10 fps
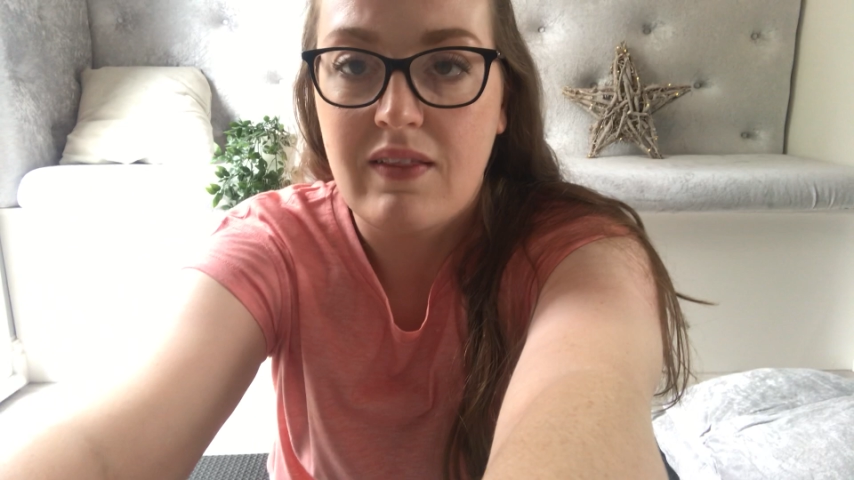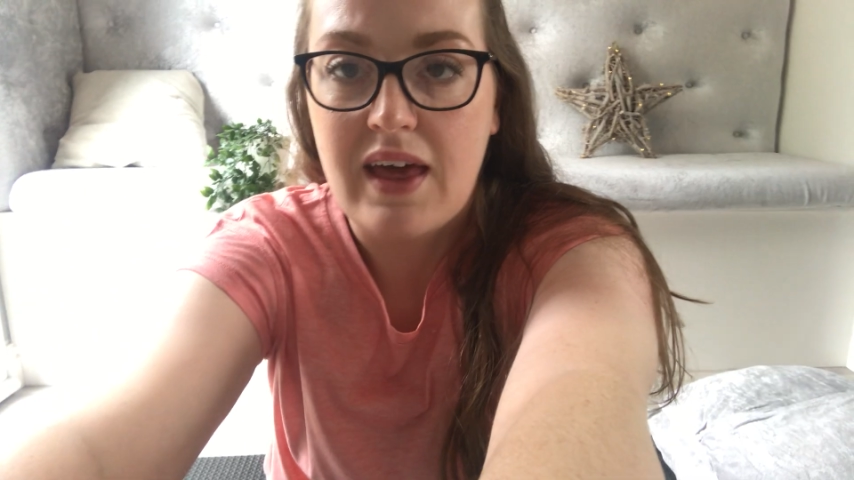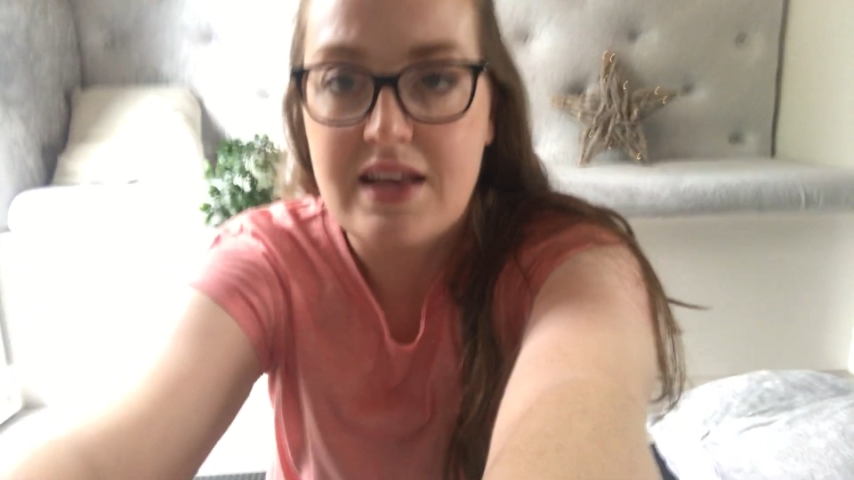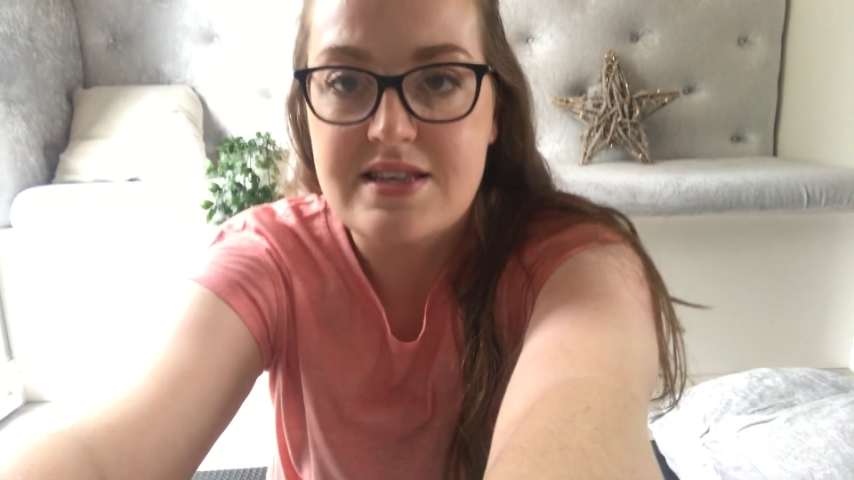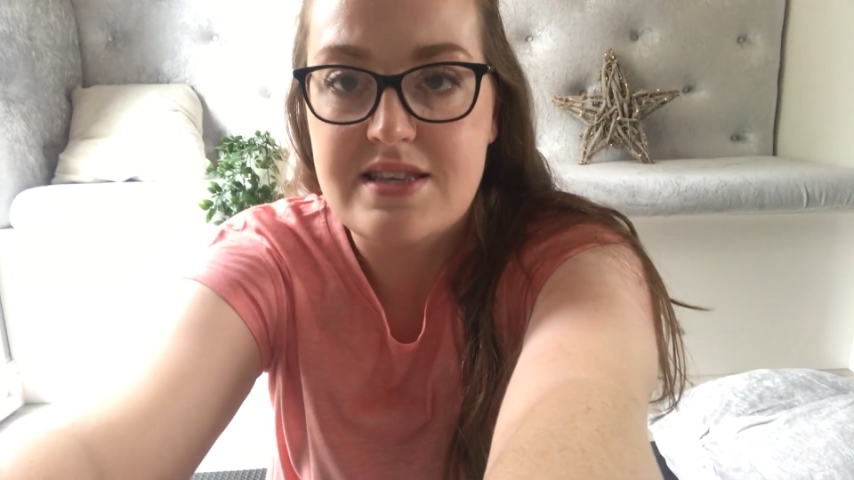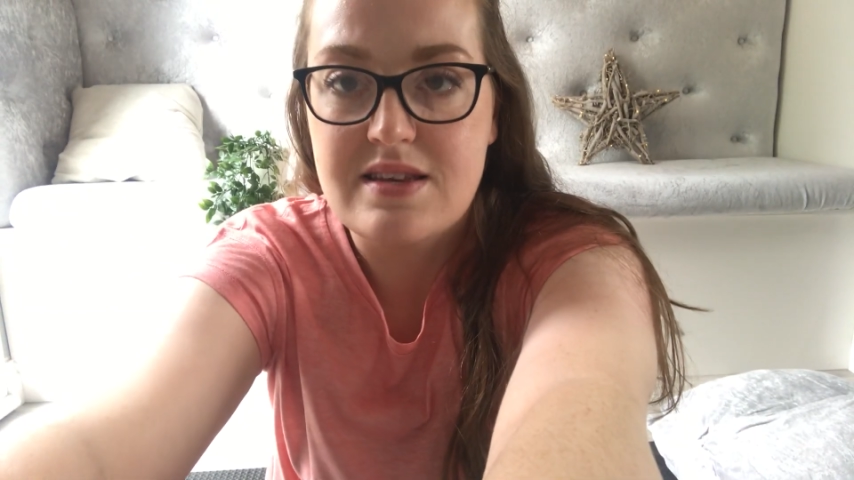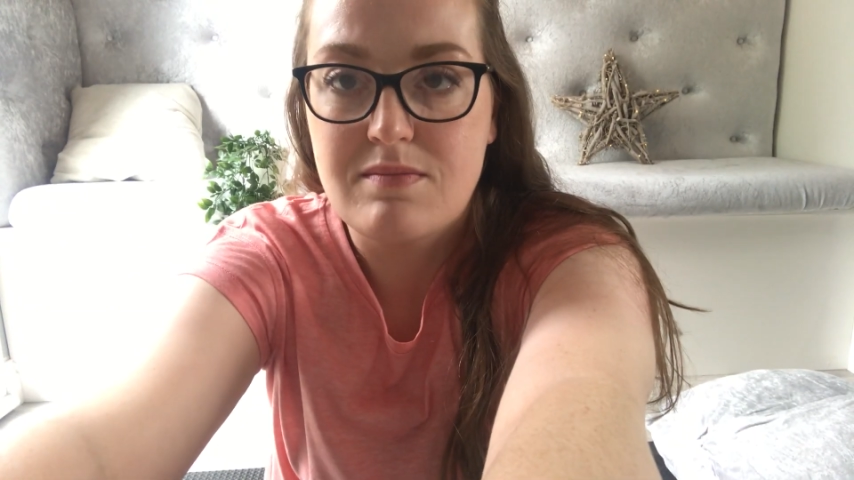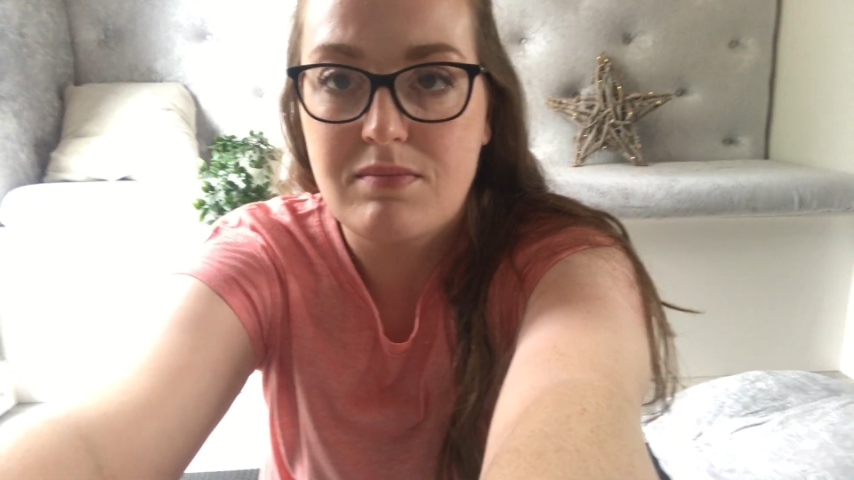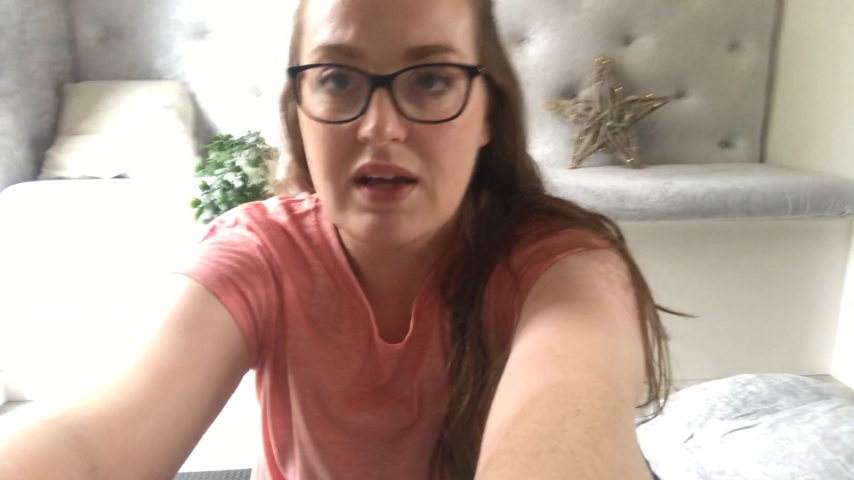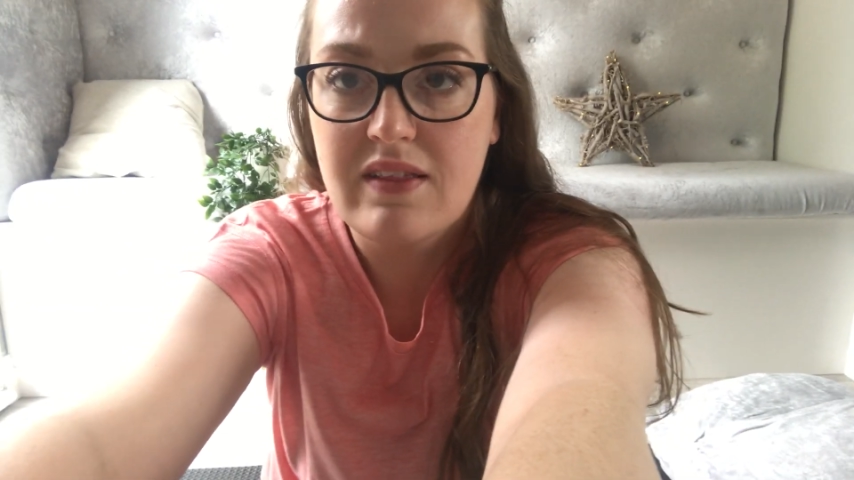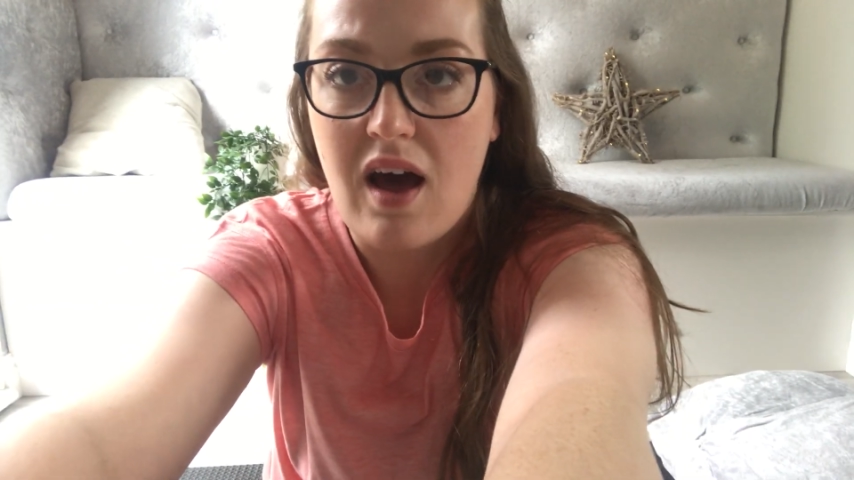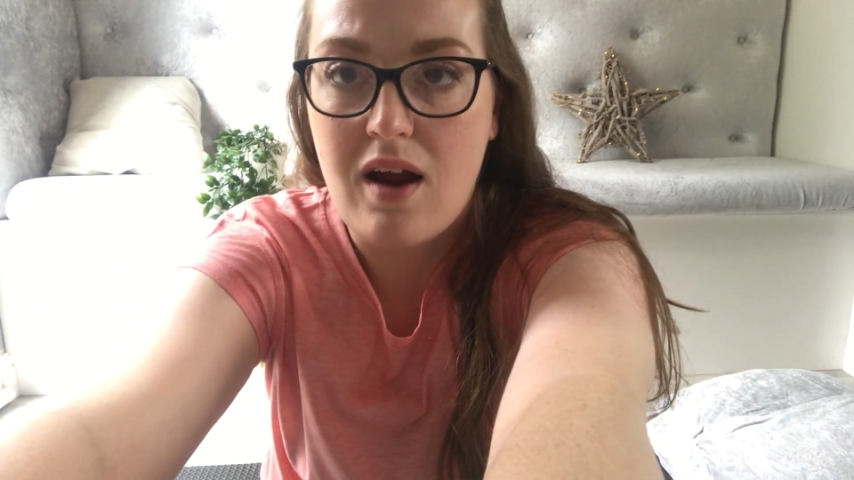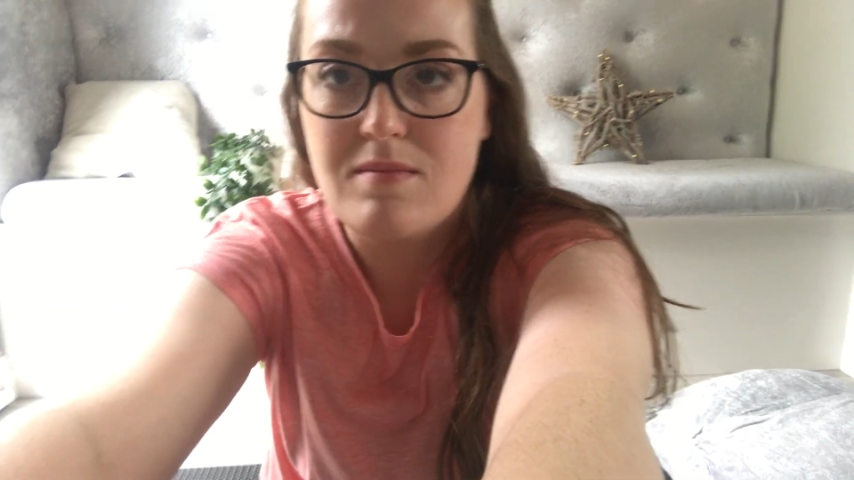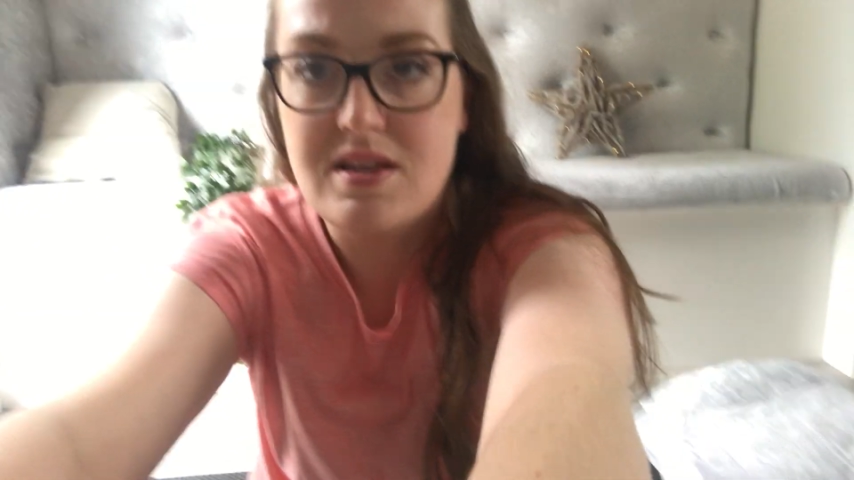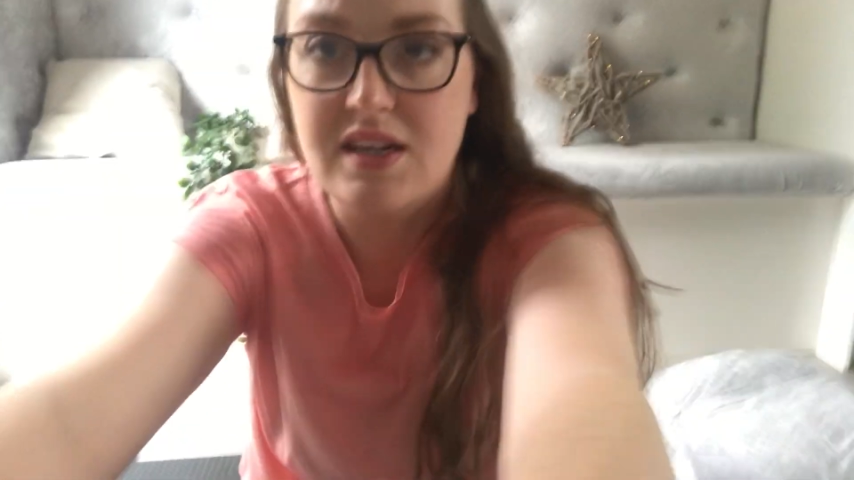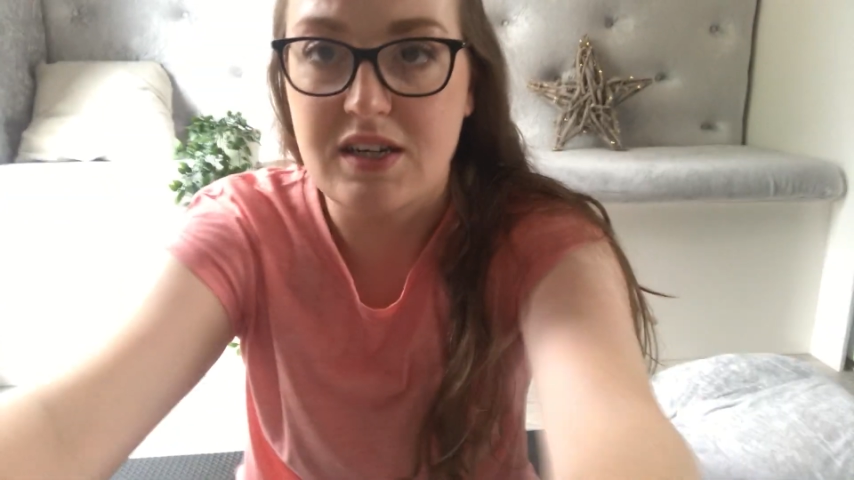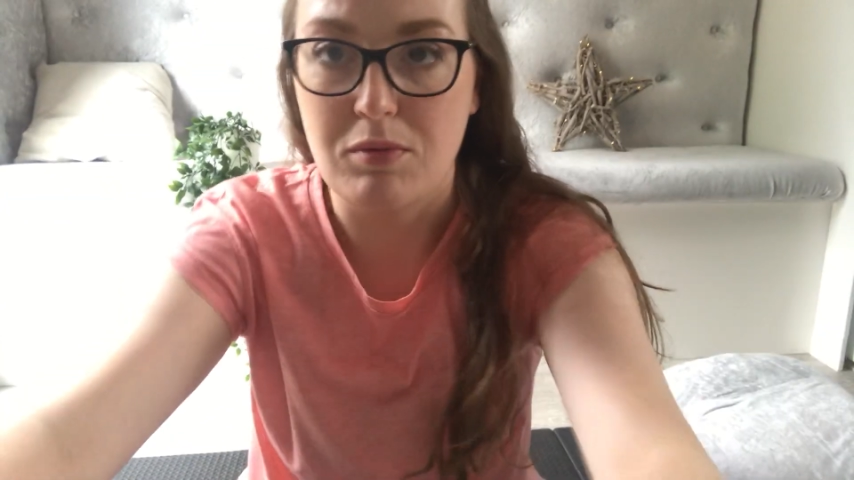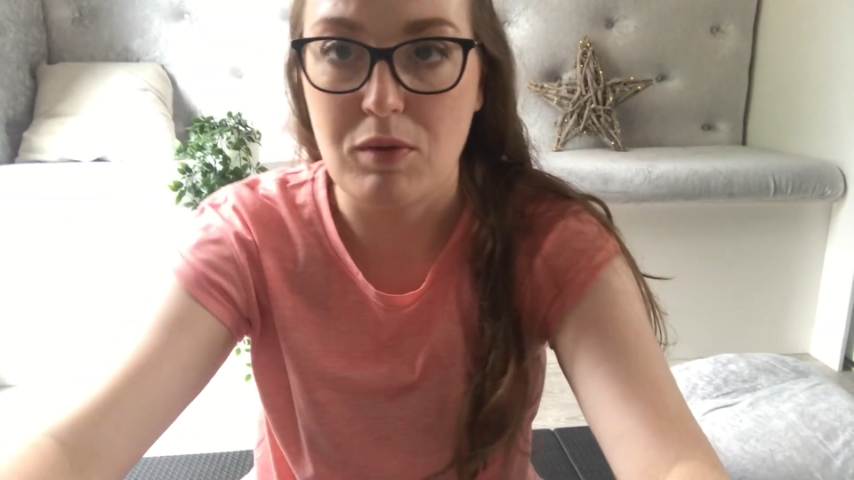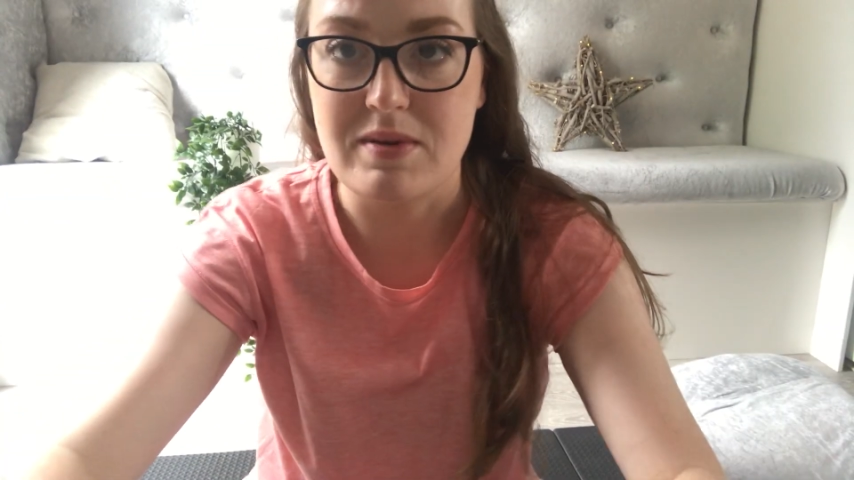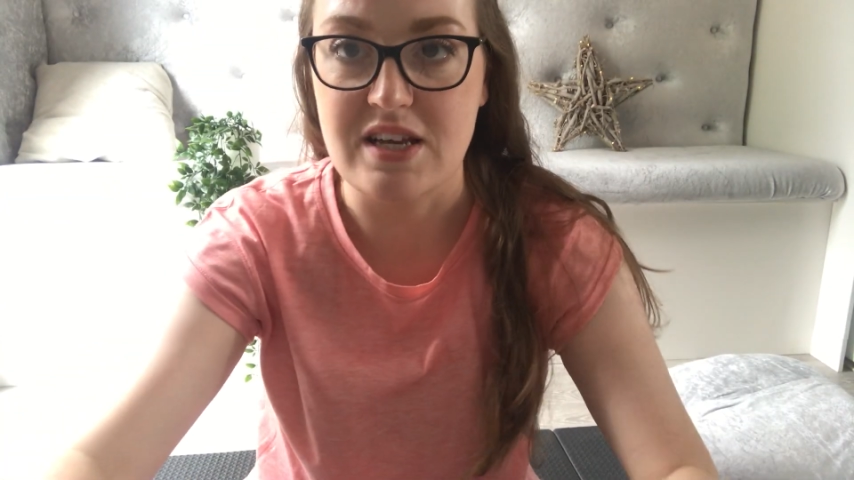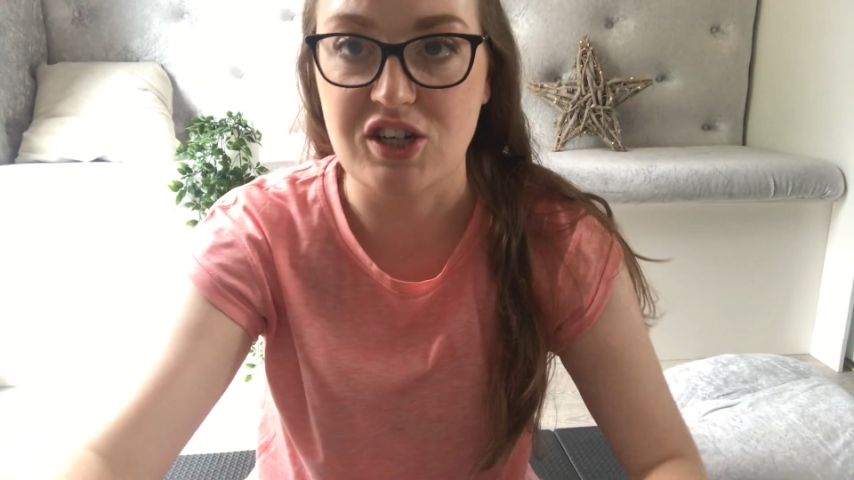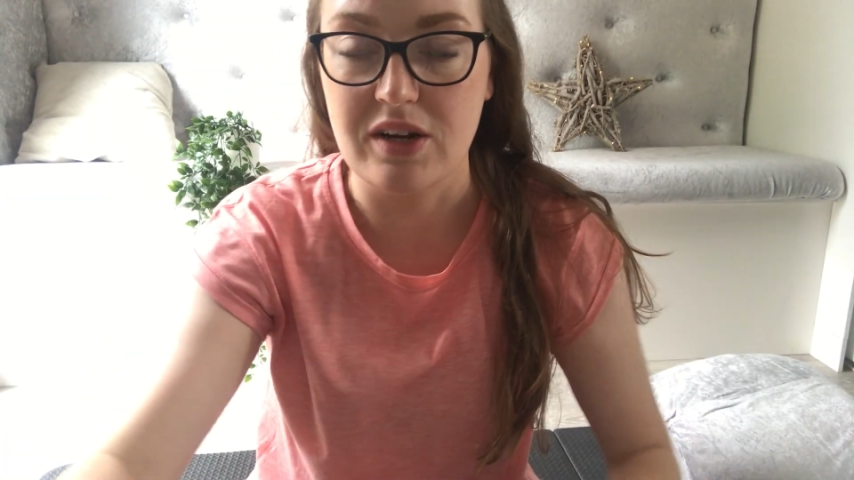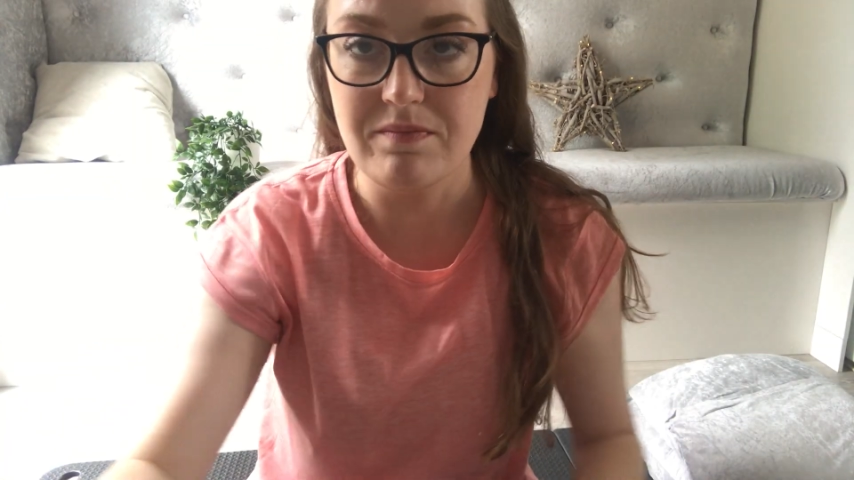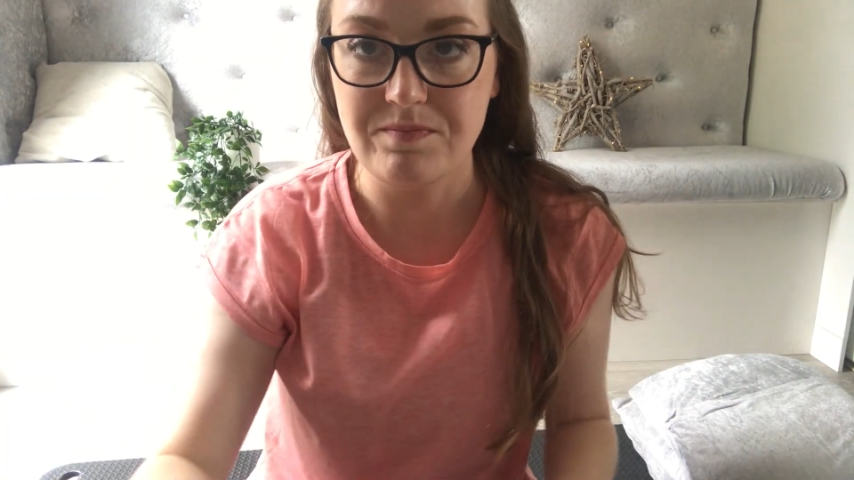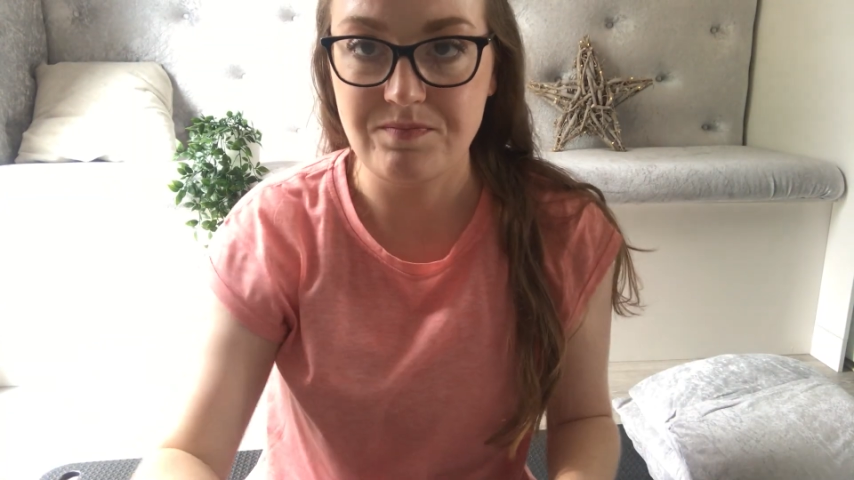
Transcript: let's bring the arms in a W position.